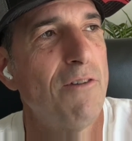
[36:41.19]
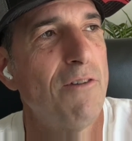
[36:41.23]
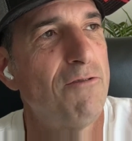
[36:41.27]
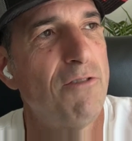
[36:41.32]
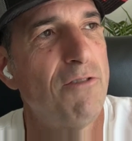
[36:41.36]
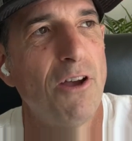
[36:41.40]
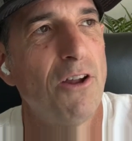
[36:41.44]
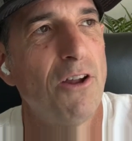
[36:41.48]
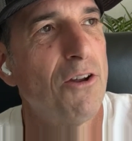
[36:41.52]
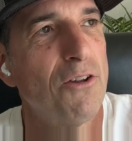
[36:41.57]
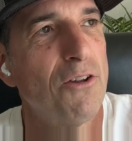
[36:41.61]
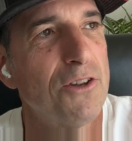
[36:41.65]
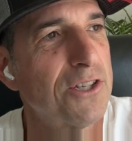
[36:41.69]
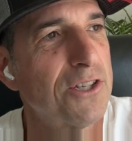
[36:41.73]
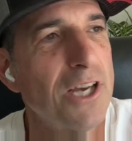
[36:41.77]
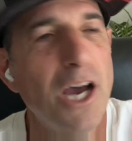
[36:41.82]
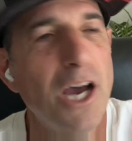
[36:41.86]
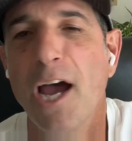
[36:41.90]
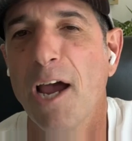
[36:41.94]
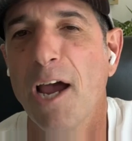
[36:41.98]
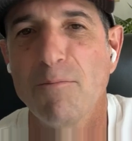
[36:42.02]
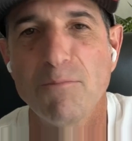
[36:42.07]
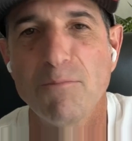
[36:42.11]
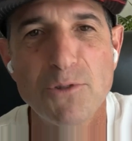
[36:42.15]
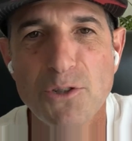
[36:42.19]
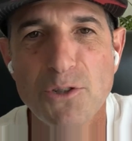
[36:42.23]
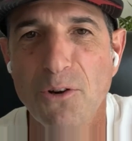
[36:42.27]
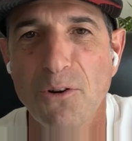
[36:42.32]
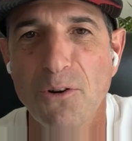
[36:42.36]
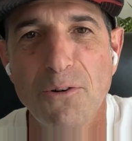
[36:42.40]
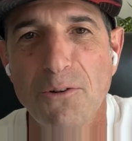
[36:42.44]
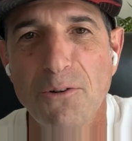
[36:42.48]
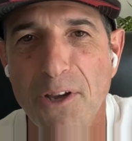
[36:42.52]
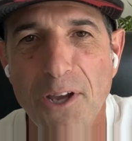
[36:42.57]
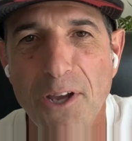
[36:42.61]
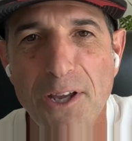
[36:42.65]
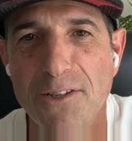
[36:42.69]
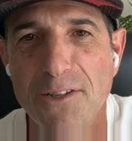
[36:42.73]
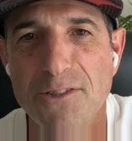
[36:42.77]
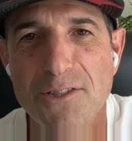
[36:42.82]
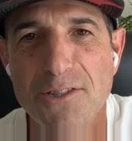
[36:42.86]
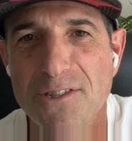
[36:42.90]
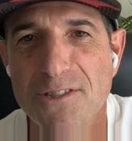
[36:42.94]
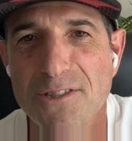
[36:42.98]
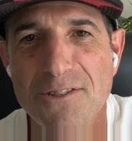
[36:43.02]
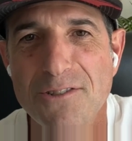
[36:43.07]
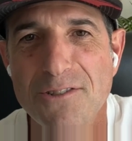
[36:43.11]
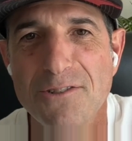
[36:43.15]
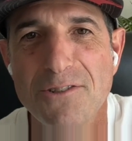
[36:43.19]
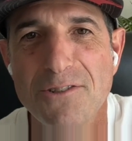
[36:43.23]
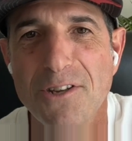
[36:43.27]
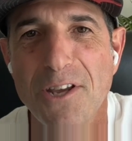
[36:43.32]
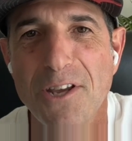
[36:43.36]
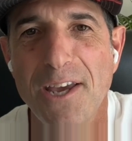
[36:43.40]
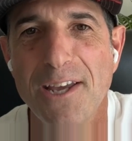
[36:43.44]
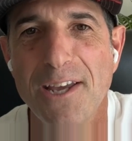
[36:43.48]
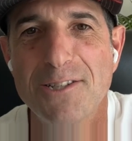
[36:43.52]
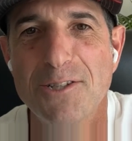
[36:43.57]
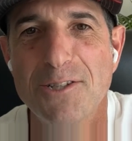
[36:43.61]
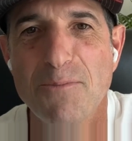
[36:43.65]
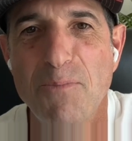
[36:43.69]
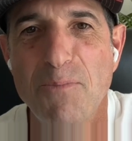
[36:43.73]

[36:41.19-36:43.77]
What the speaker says: I fail all the time, so it's a